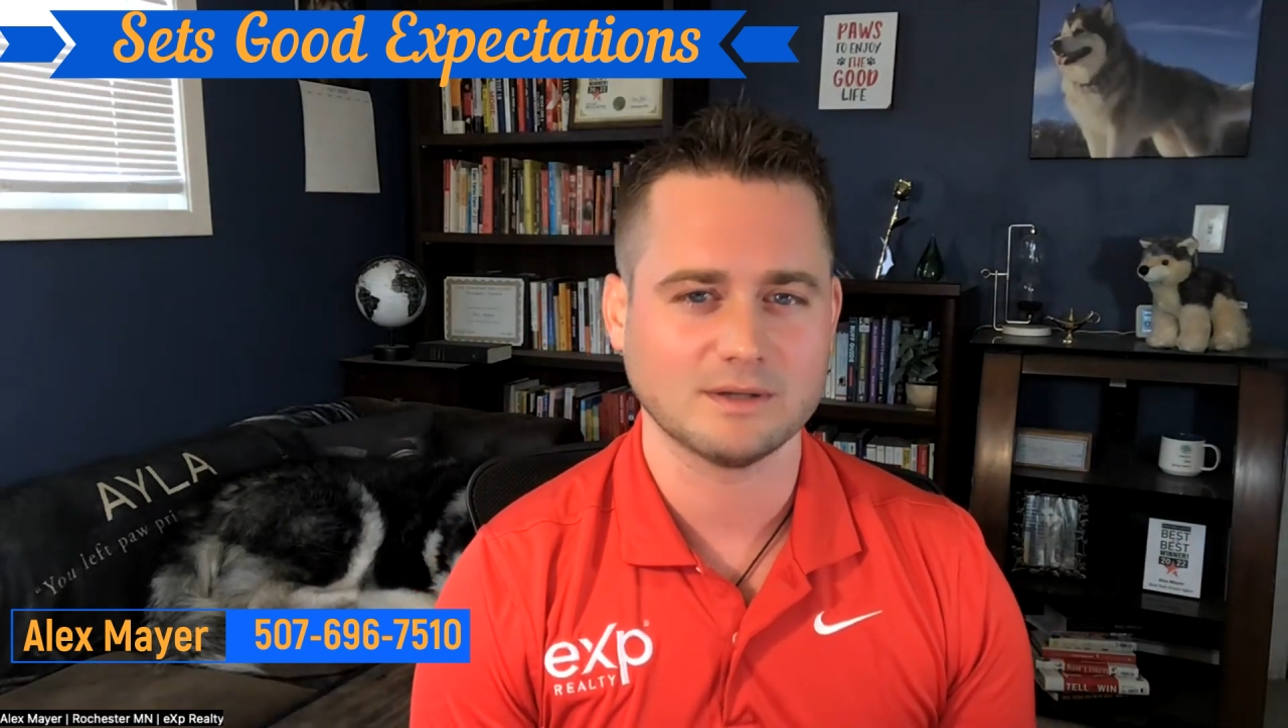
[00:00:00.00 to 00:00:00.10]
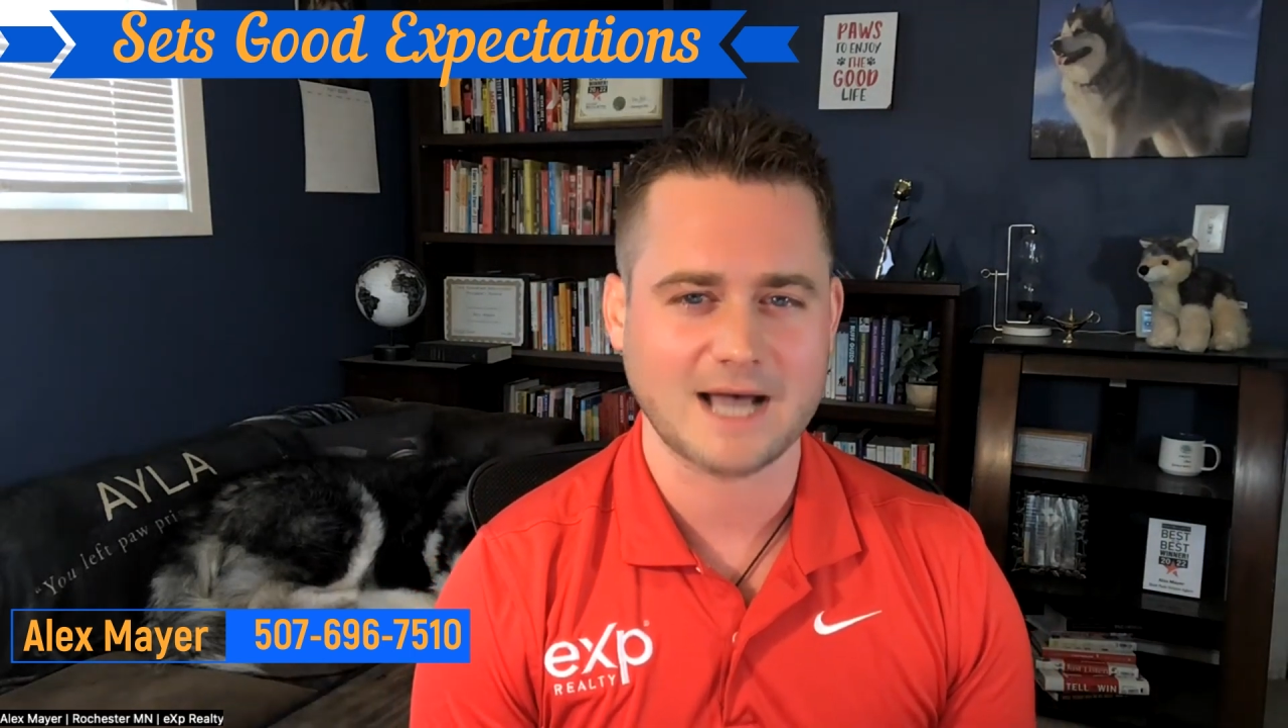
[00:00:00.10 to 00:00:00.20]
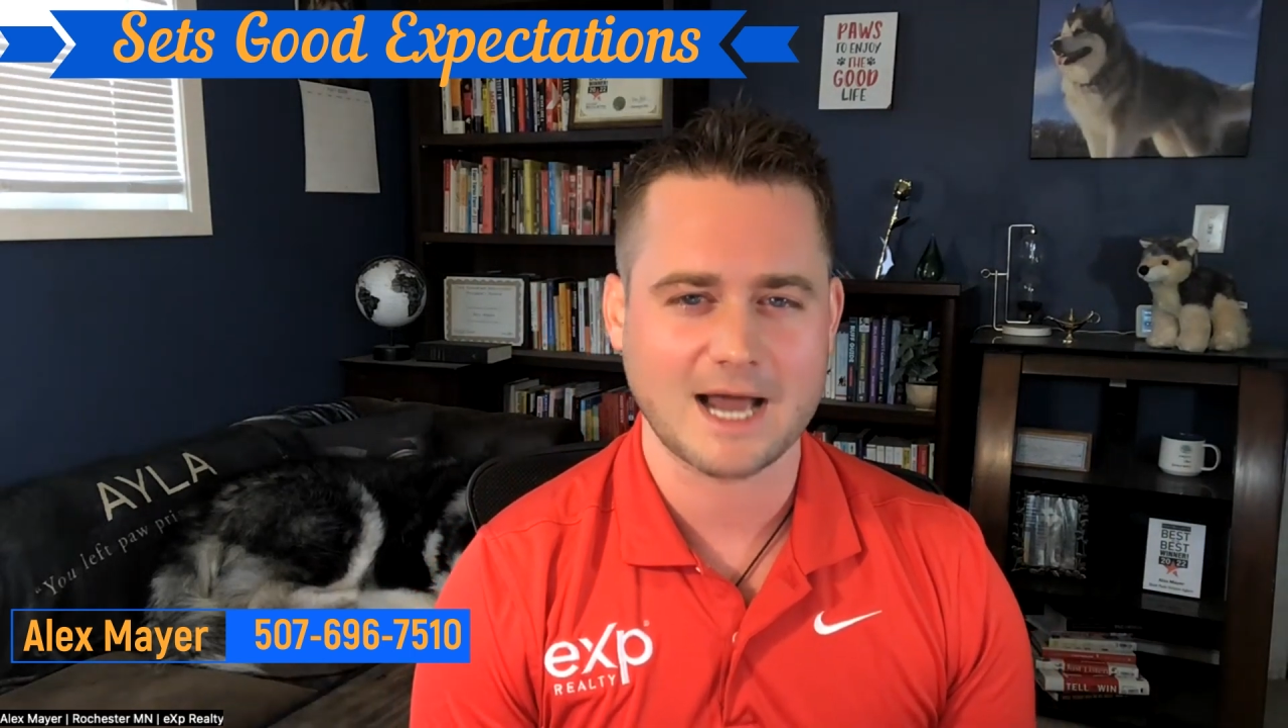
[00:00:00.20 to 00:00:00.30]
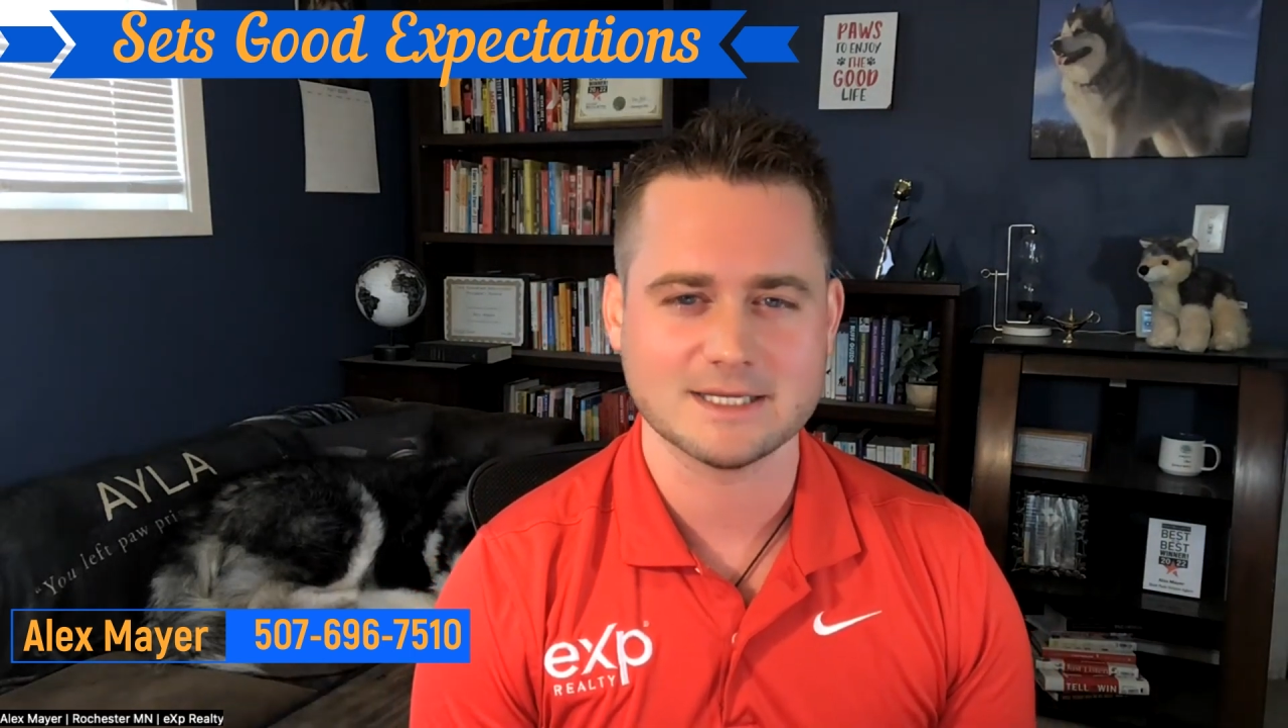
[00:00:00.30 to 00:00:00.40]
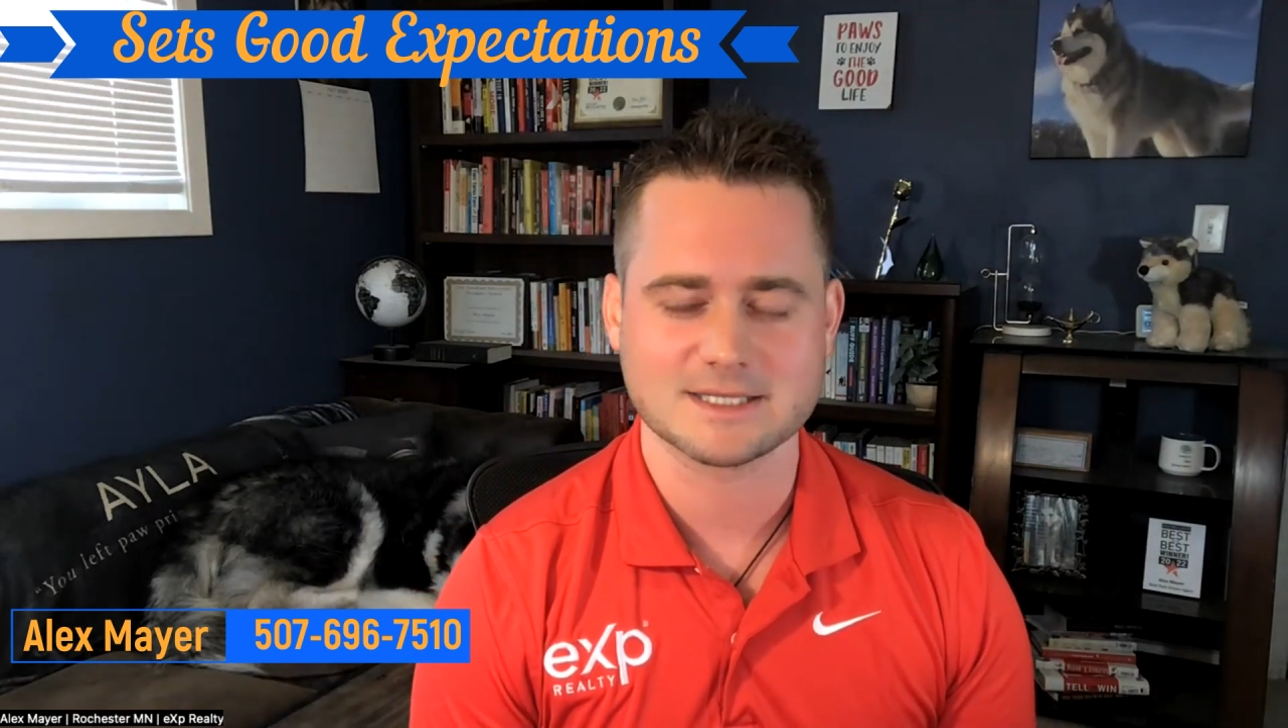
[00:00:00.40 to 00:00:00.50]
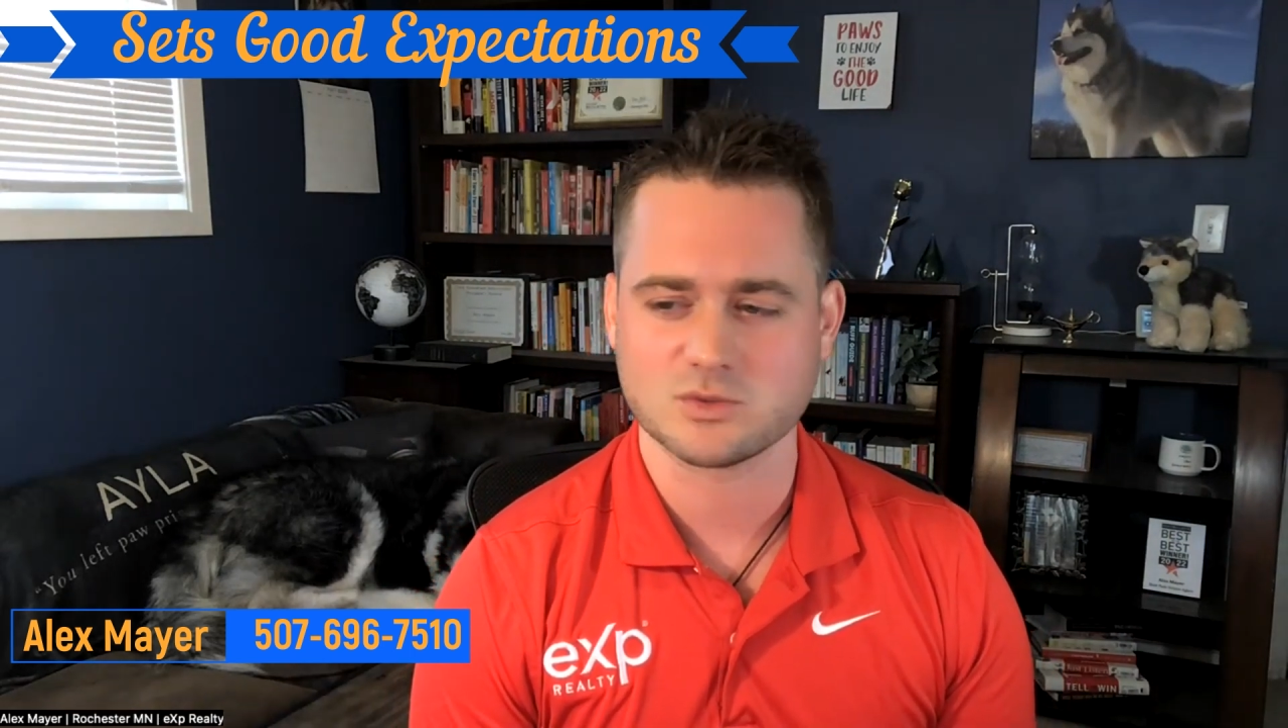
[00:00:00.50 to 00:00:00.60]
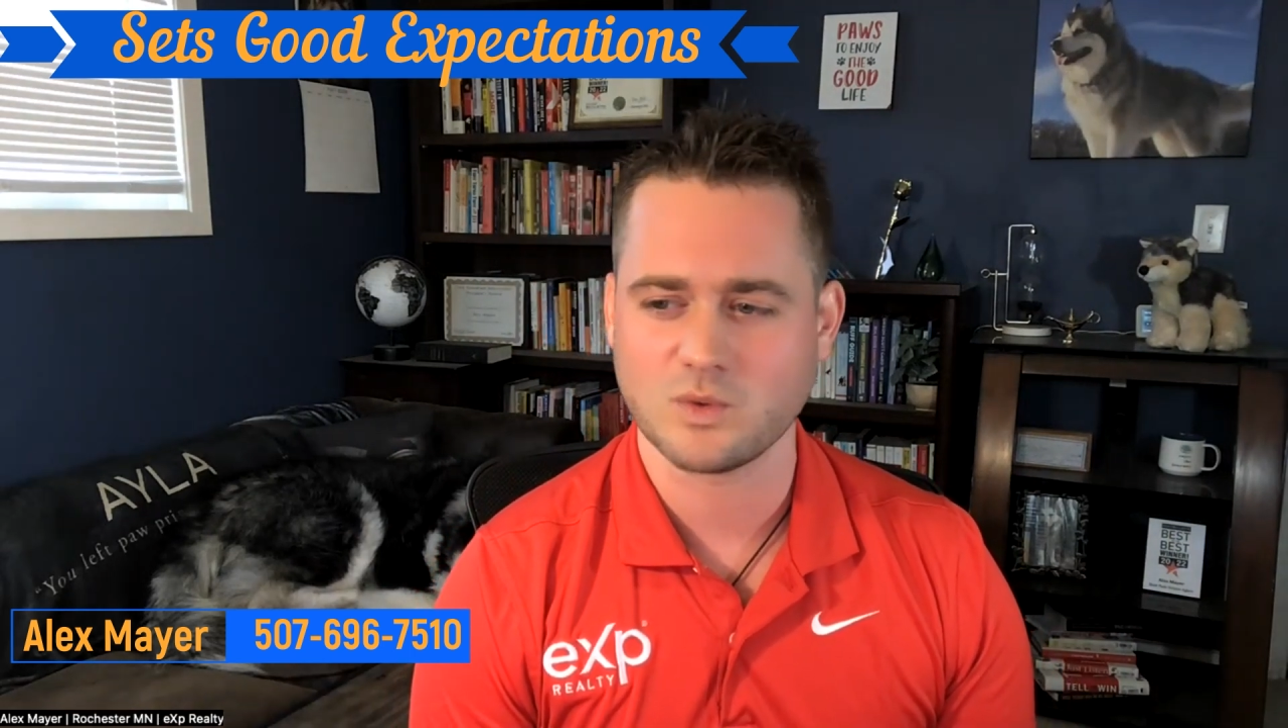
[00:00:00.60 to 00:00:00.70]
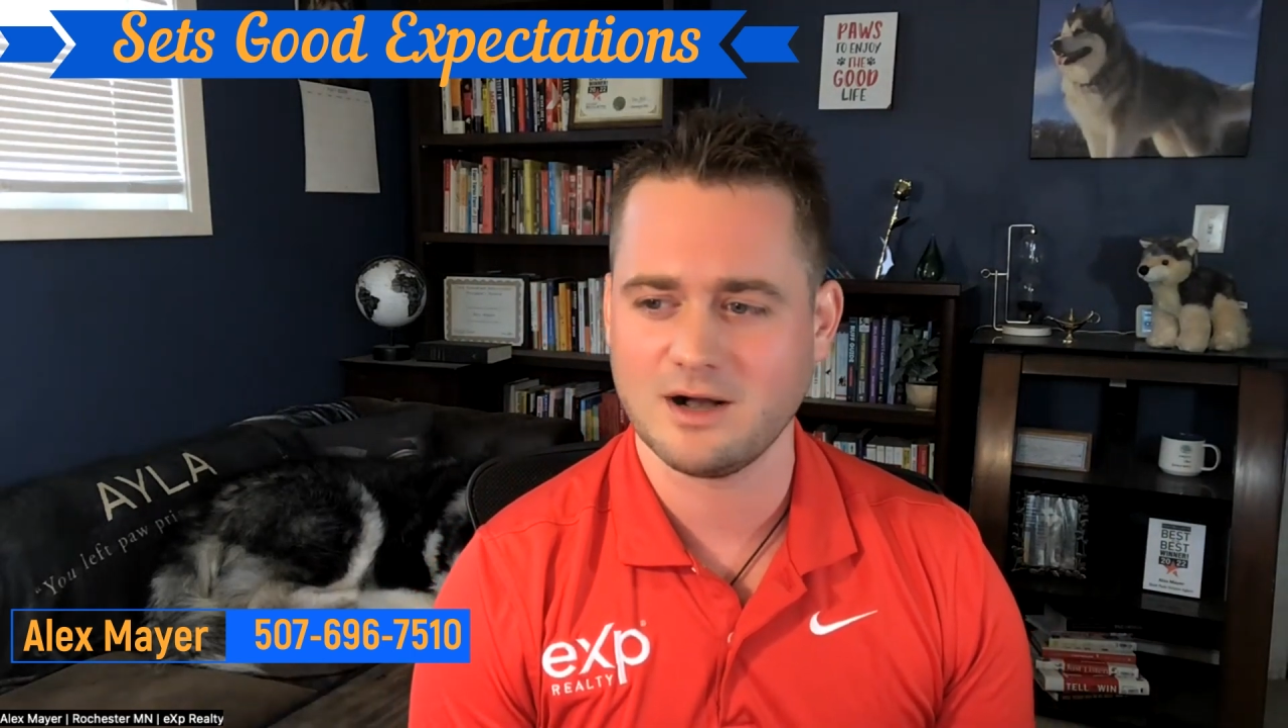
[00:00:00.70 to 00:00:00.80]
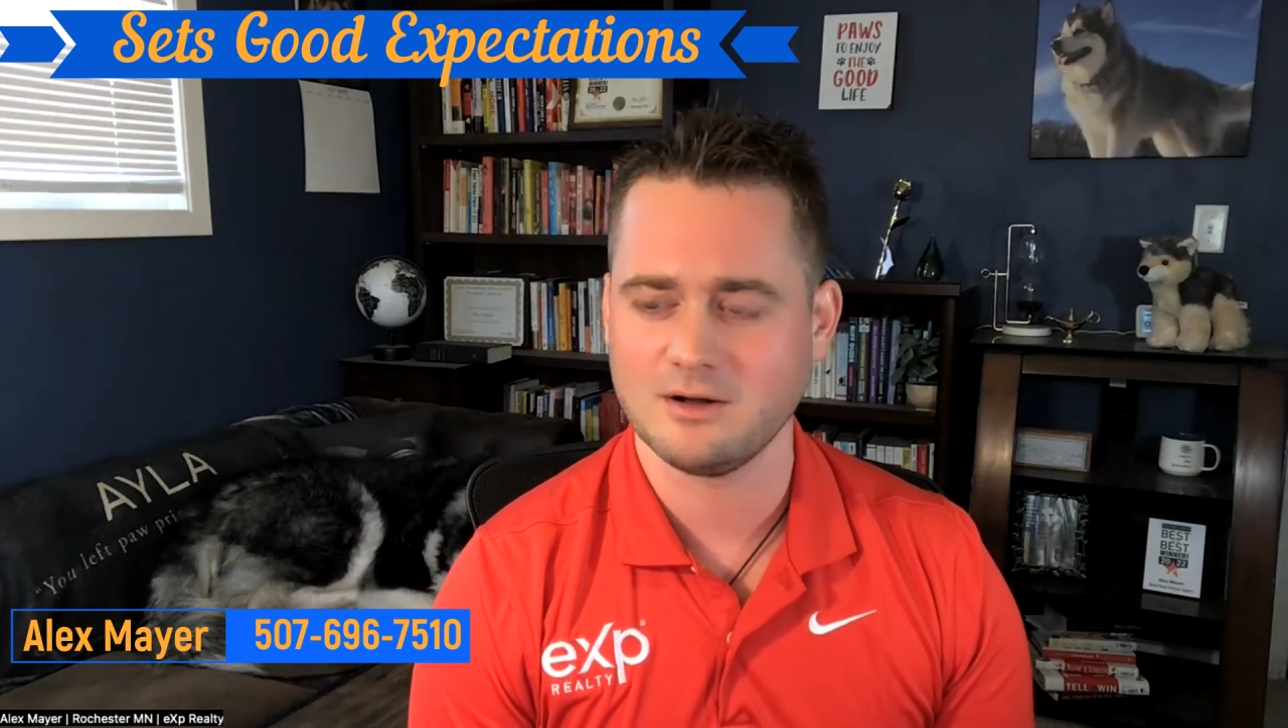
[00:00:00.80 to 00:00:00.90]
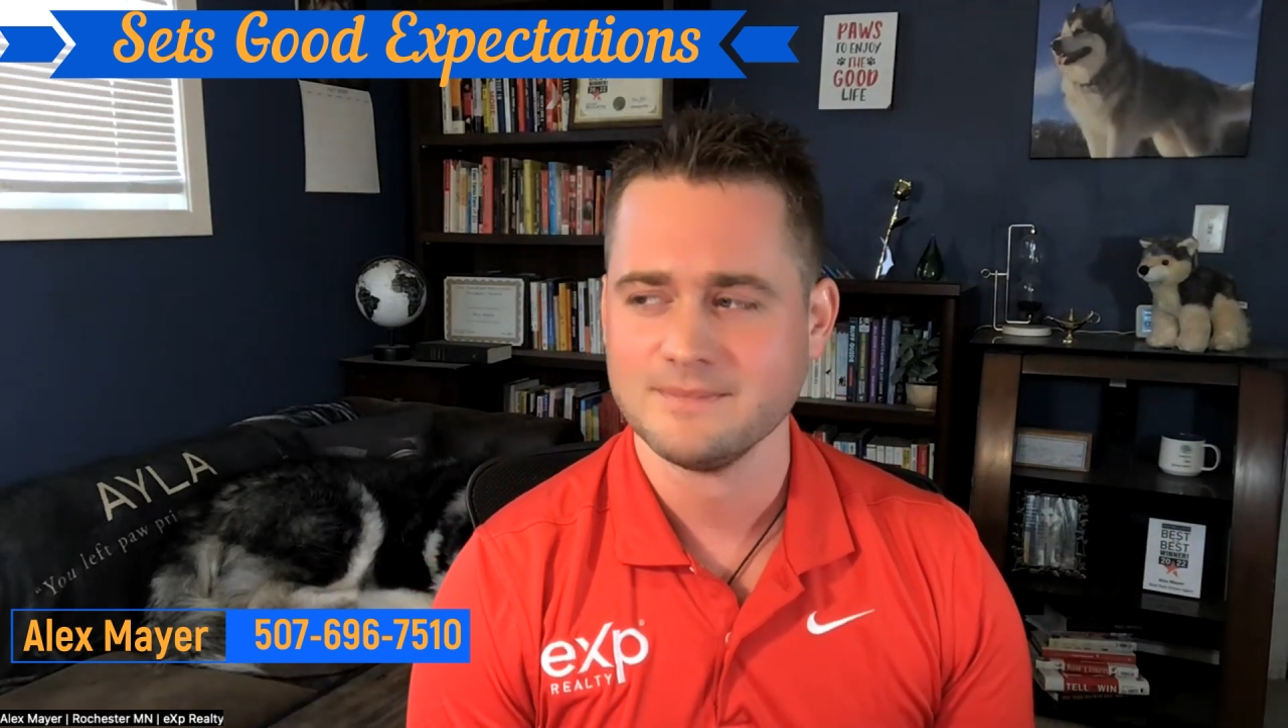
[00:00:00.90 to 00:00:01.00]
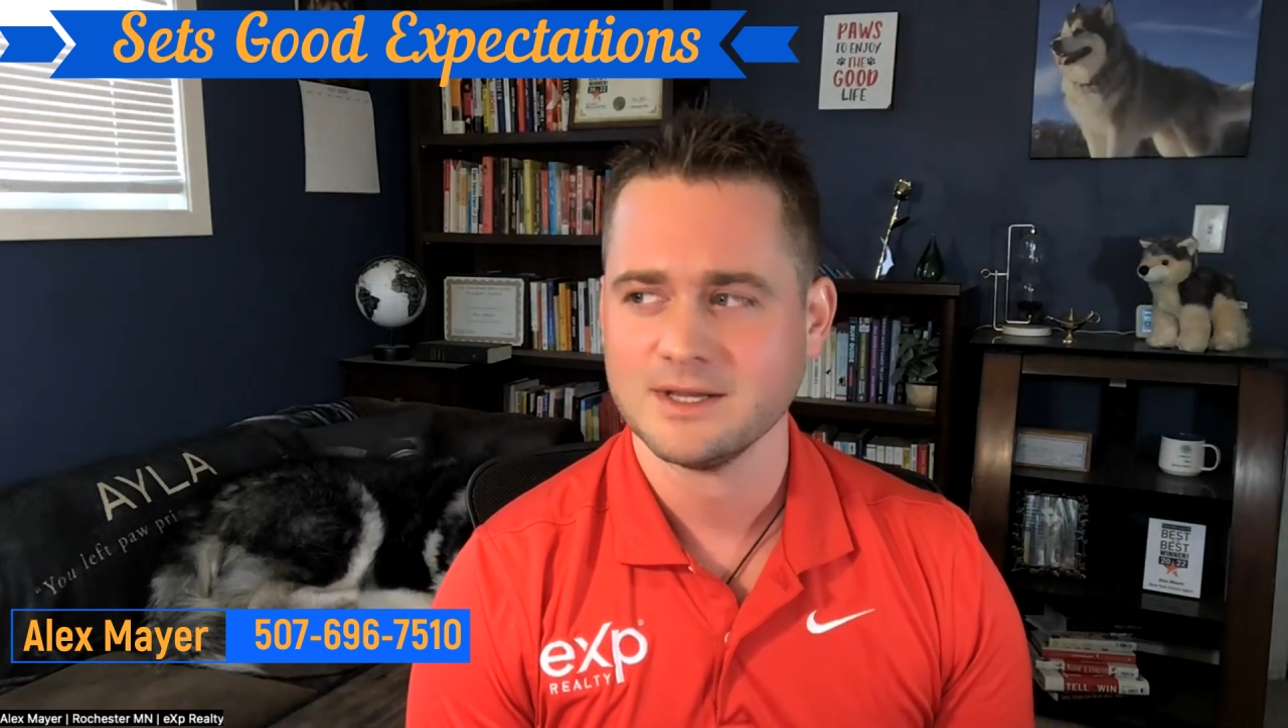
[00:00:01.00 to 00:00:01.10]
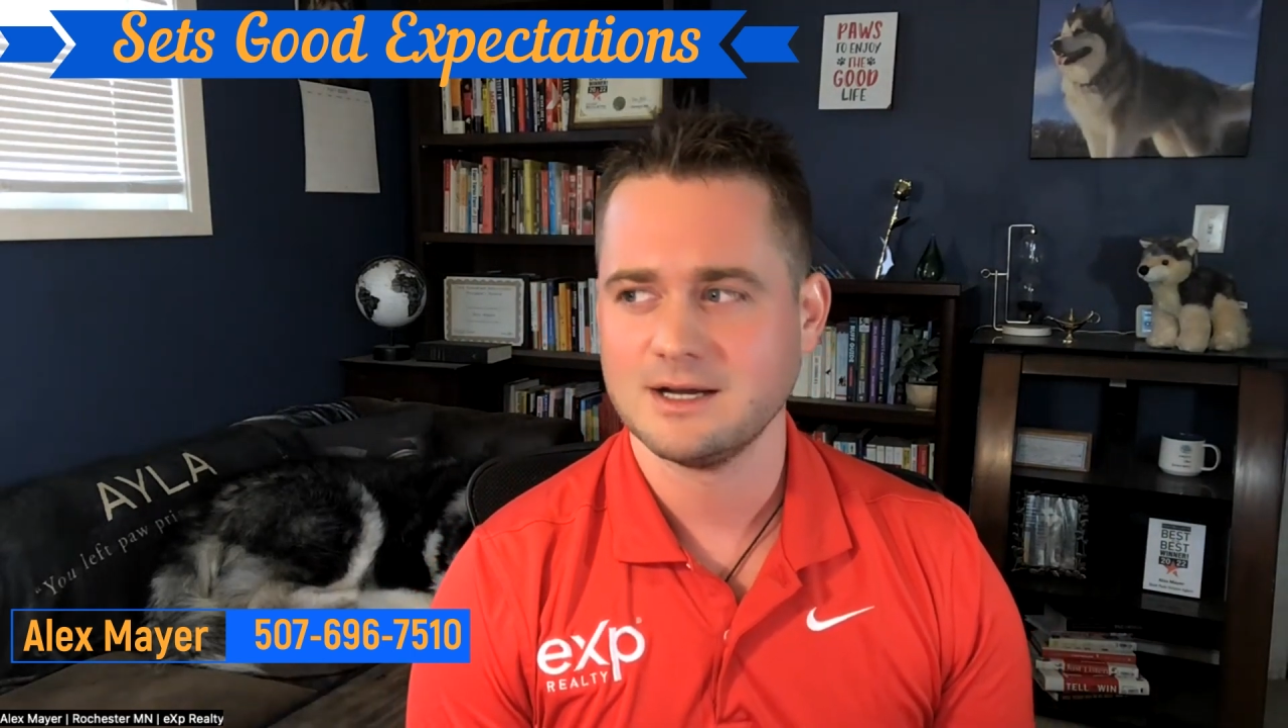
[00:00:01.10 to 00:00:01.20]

that is as well.